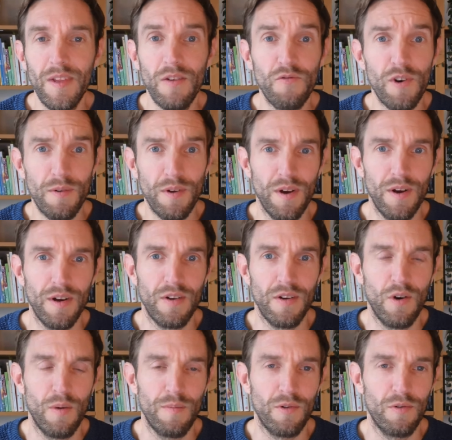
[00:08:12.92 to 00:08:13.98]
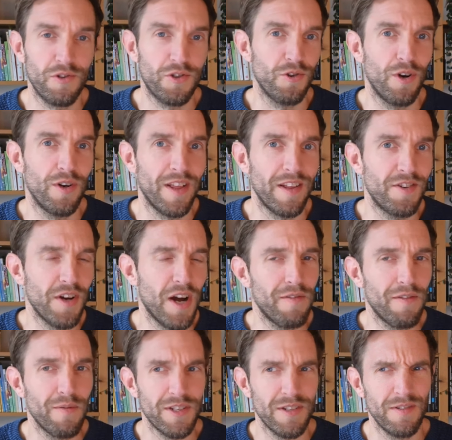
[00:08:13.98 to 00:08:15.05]
re, uh, common concern that
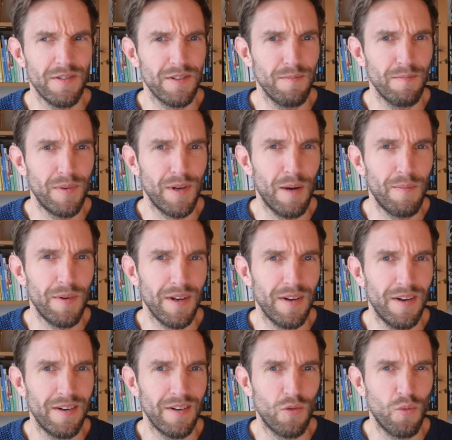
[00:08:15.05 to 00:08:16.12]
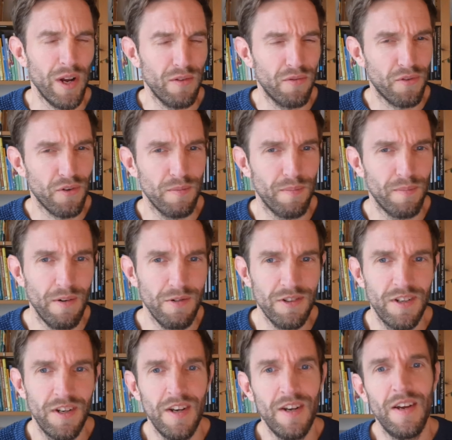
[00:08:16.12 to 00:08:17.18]
Java was becoming uh, quite
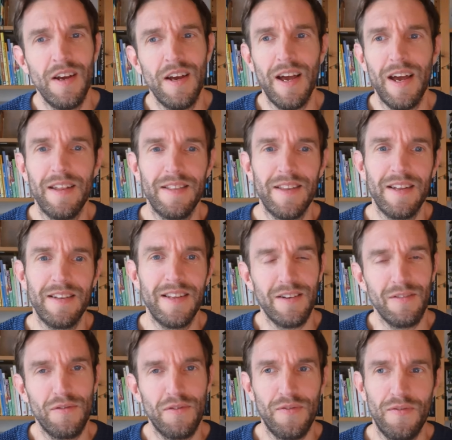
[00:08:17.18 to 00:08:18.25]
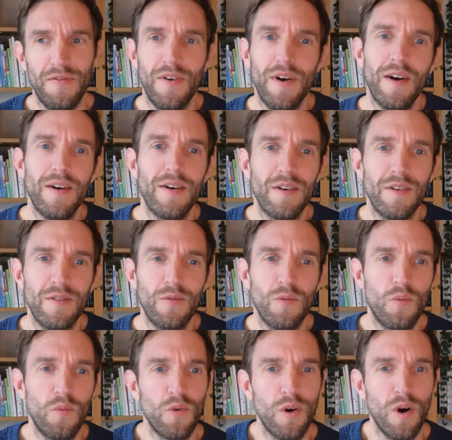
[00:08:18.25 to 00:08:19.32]
verbose, and that didn't uh,
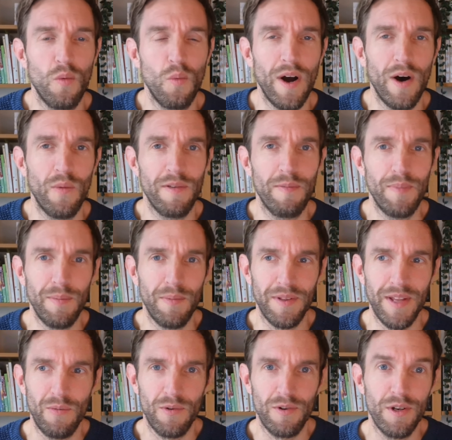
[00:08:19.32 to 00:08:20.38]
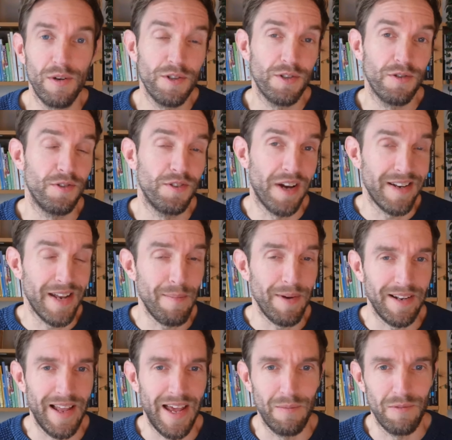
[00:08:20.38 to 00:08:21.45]
go well with people that were used to
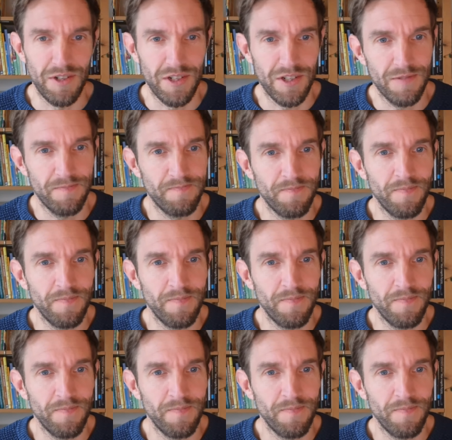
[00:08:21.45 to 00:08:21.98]
dynamic languages.